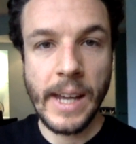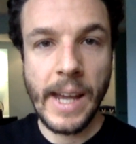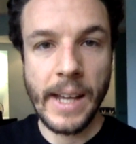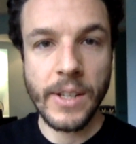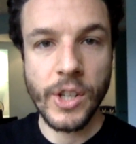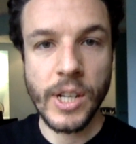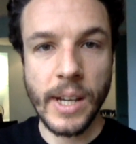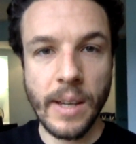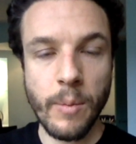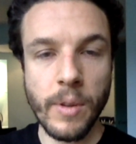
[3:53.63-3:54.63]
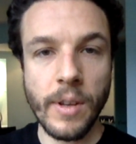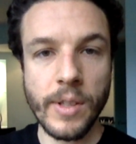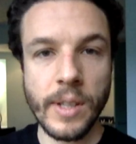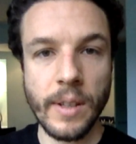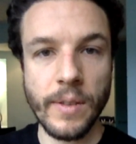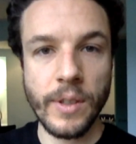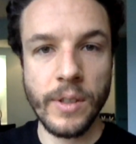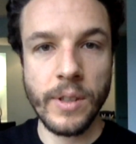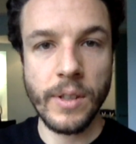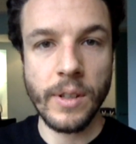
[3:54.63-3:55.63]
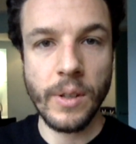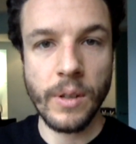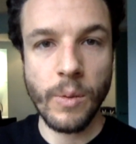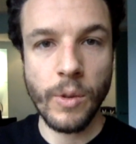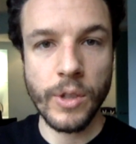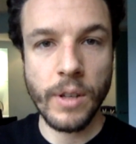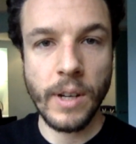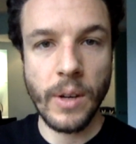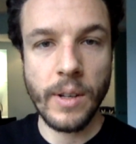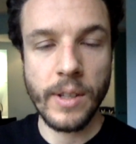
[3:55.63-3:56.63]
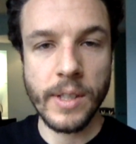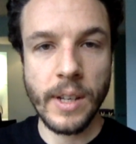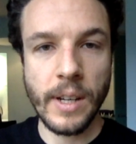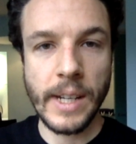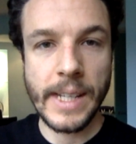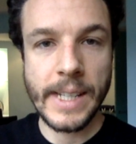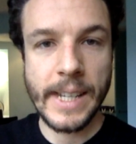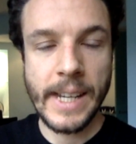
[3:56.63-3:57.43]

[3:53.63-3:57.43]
and to check in with ourselves and to look at what's going on inside.